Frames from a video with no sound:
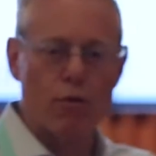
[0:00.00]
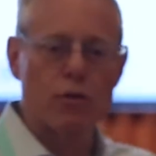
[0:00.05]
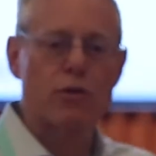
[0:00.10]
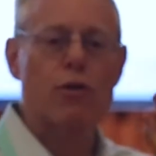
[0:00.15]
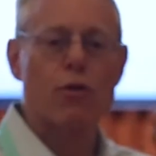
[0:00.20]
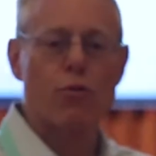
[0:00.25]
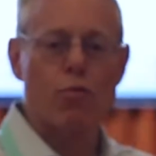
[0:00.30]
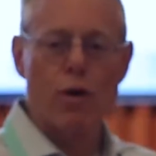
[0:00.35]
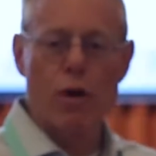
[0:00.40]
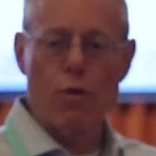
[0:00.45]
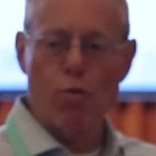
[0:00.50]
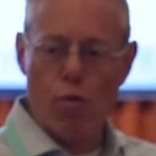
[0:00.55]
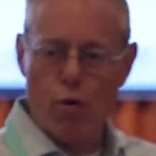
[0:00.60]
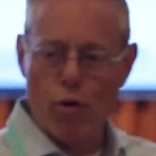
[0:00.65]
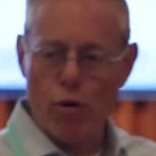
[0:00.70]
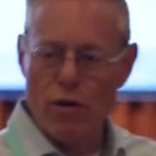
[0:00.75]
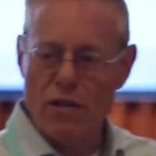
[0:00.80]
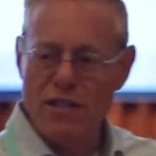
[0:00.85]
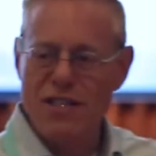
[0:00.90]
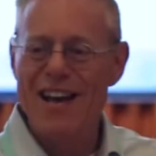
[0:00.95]
those three
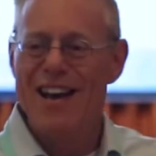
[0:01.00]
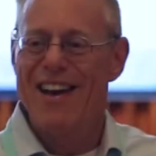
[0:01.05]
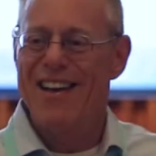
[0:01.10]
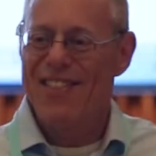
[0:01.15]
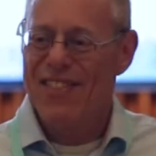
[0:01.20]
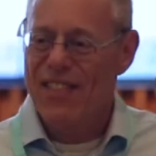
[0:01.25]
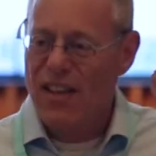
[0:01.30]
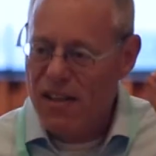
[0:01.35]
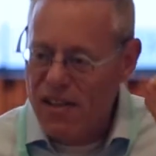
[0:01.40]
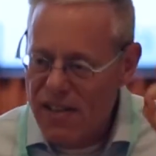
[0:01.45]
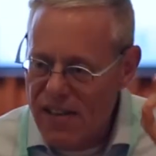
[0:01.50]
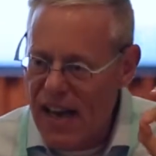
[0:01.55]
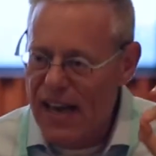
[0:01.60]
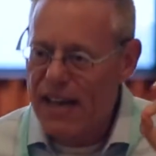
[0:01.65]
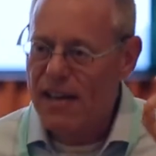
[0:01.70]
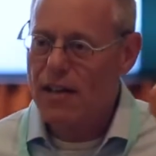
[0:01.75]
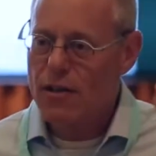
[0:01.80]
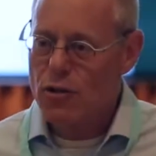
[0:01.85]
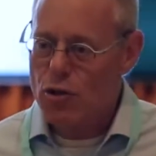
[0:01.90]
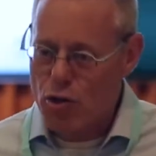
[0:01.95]
words, the
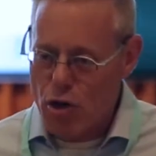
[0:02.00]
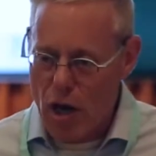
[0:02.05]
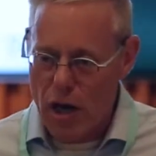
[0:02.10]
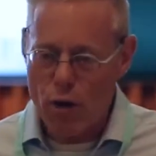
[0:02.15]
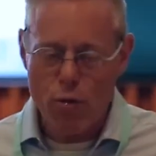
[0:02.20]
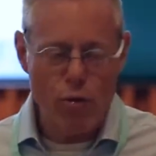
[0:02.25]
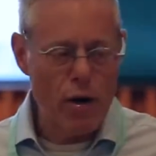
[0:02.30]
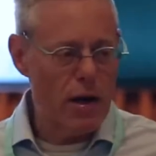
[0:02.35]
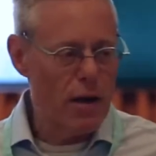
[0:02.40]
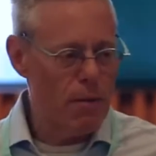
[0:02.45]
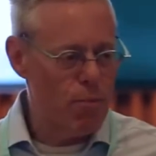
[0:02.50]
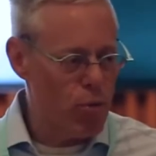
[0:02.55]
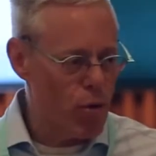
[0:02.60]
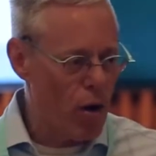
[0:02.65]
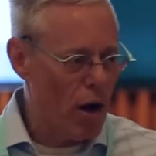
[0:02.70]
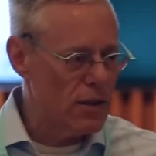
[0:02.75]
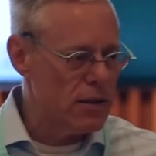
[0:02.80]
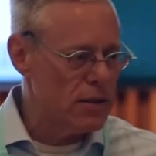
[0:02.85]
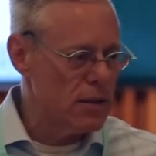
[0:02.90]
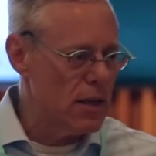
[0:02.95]
data-generating
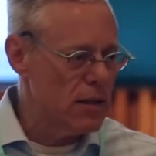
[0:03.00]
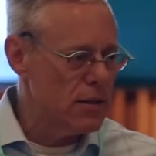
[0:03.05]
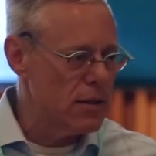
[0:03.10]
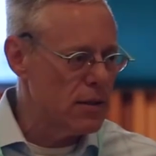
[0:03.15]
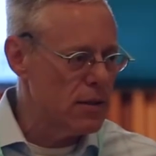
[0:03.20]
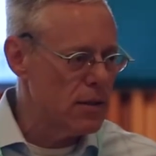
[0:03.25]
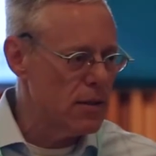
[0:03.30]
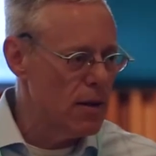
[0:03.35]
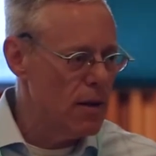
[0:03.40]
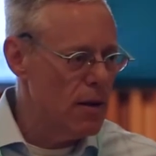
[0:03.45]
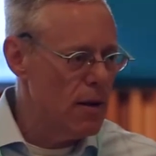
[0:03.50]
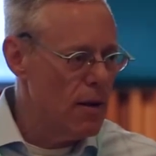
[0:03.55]
process,